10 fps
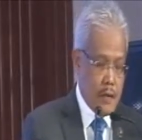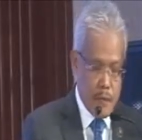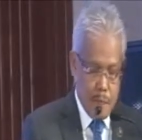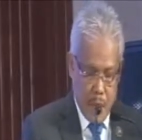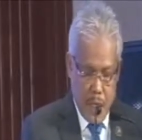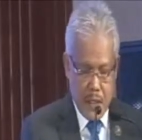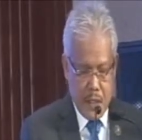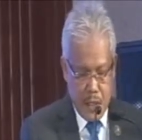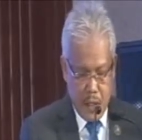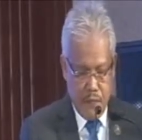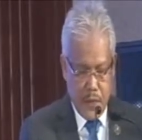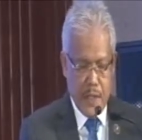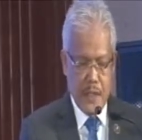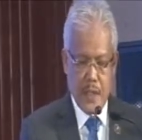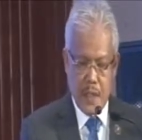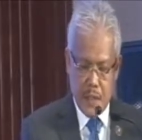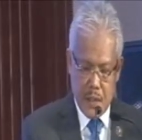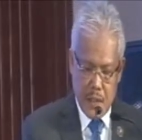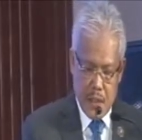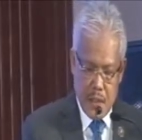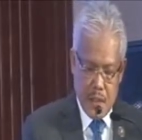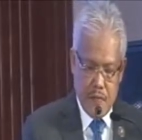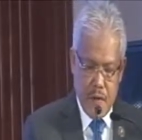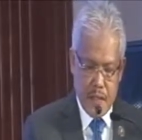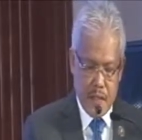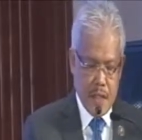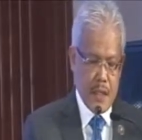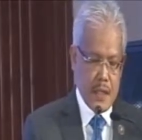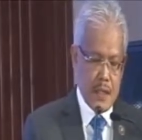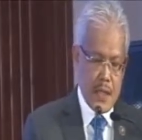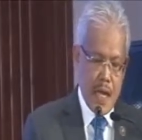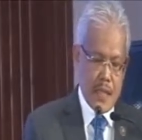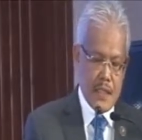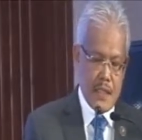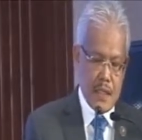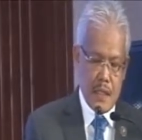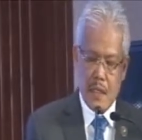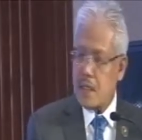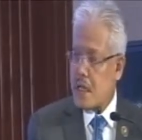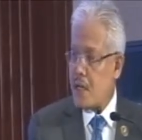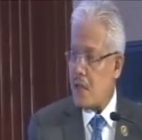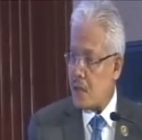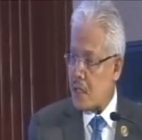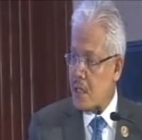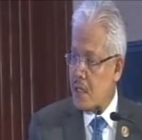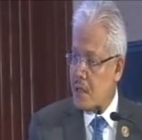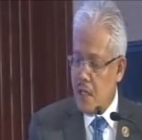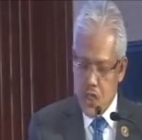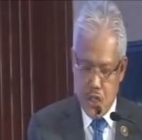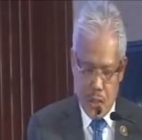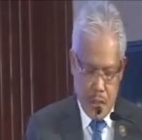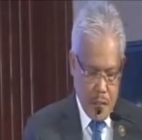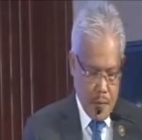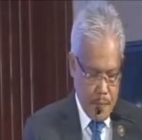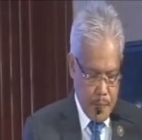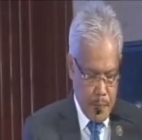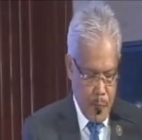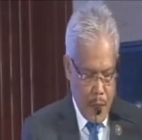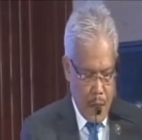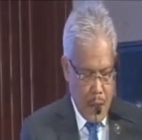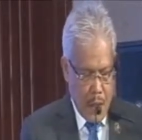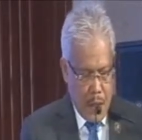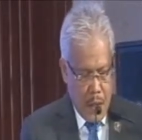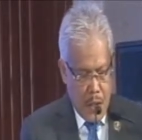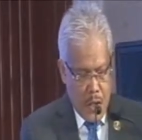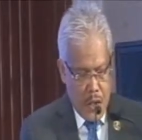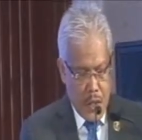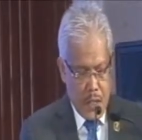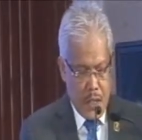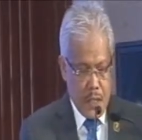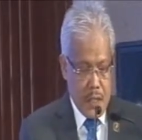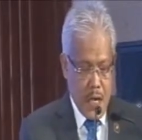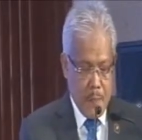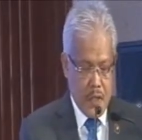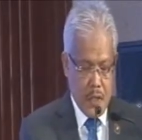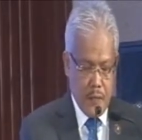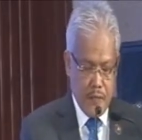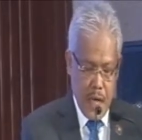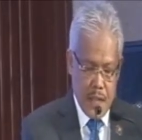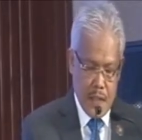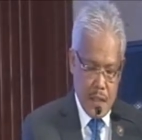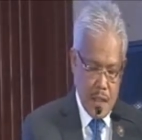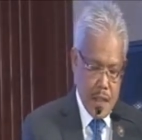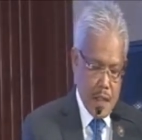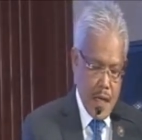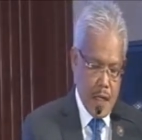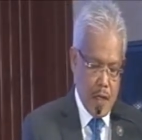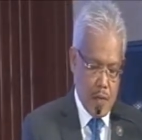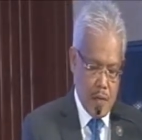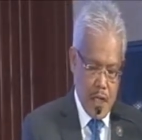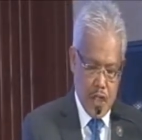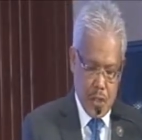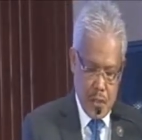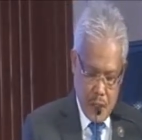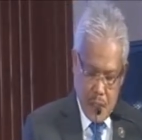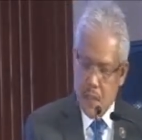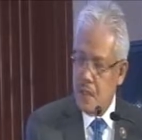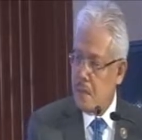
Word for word: of the part of India in strengthening the ASEAN India dialogue relations. Since the inception of the ASEAN India dialogue relations,